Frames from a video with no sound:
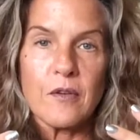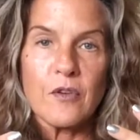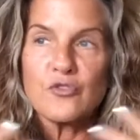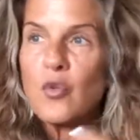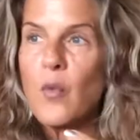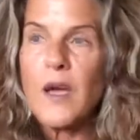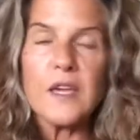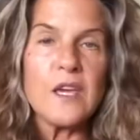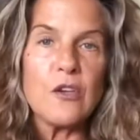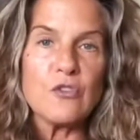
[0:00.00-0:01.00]
So why
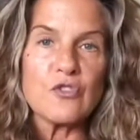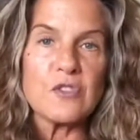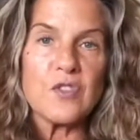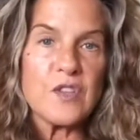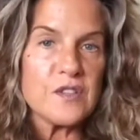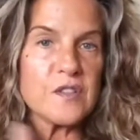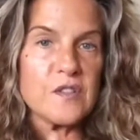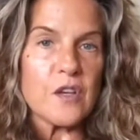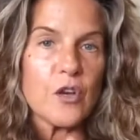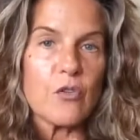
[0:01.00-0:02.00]
can't you just, this
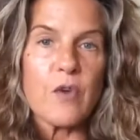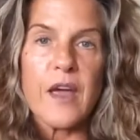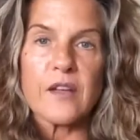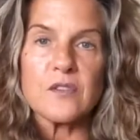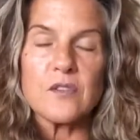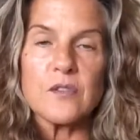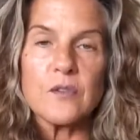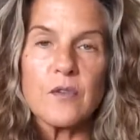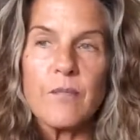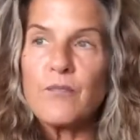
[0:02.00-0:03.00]
is incorrect.
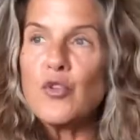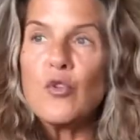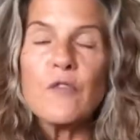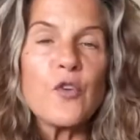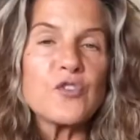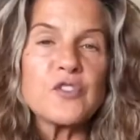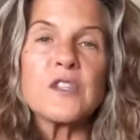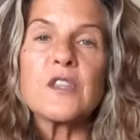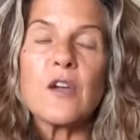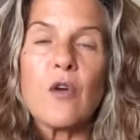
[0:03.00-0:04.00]

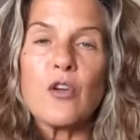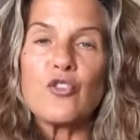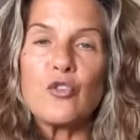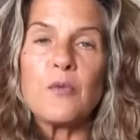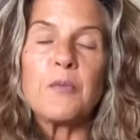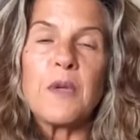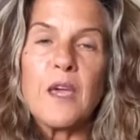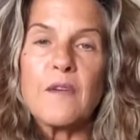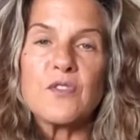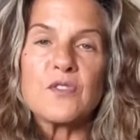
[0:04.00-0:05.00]
Universally, there are human
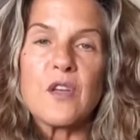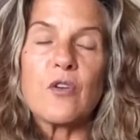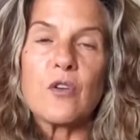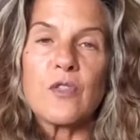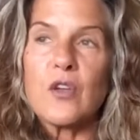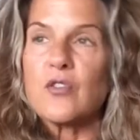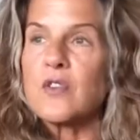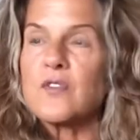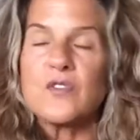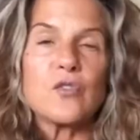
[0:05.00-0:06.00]
behaviors that are
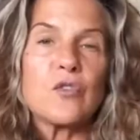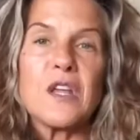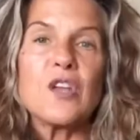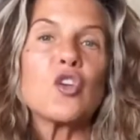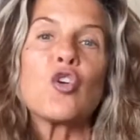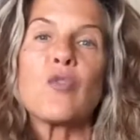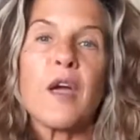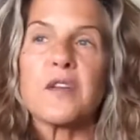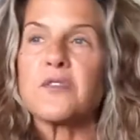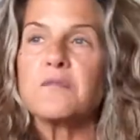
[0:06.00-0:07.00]
considered
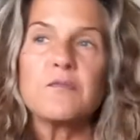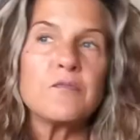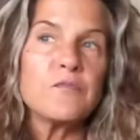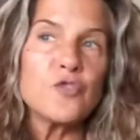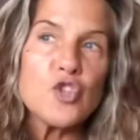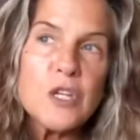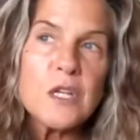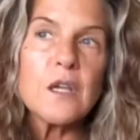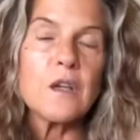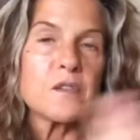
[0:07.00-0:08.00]
incorrect.
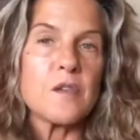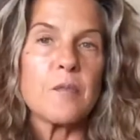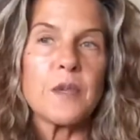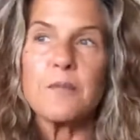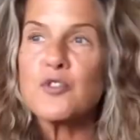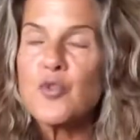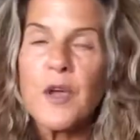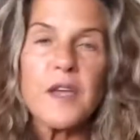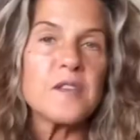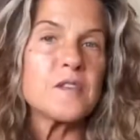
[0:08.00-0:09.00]
Cheating on somebody,
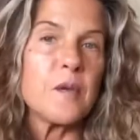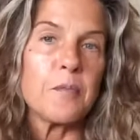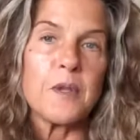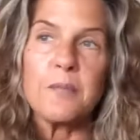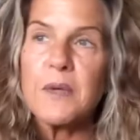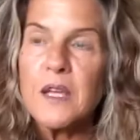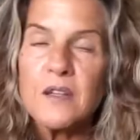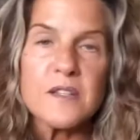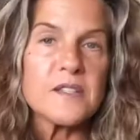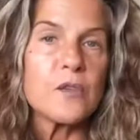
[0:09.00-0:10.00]
betraying somebody, being
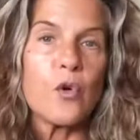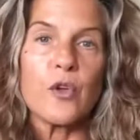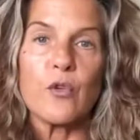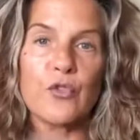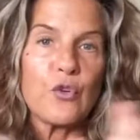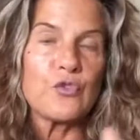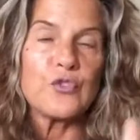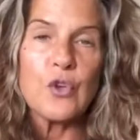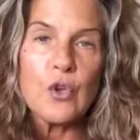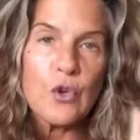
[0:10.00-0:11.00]
disloyal.
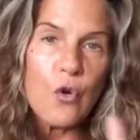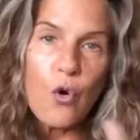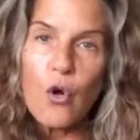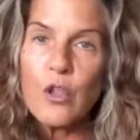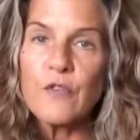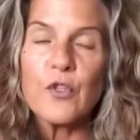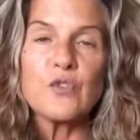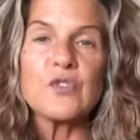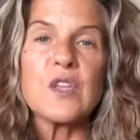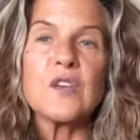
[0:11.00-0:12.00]
All of
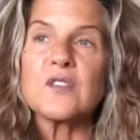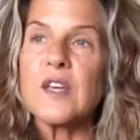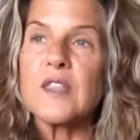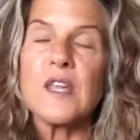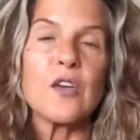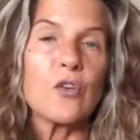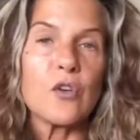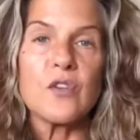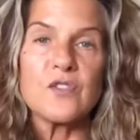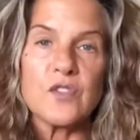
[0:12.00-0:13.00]
those things I think are
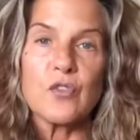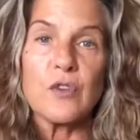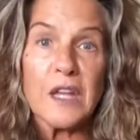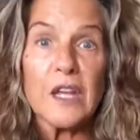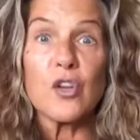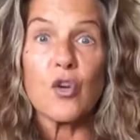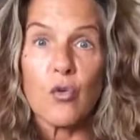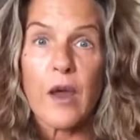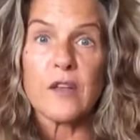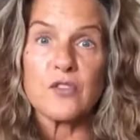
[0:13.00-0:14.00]
considered incorrect.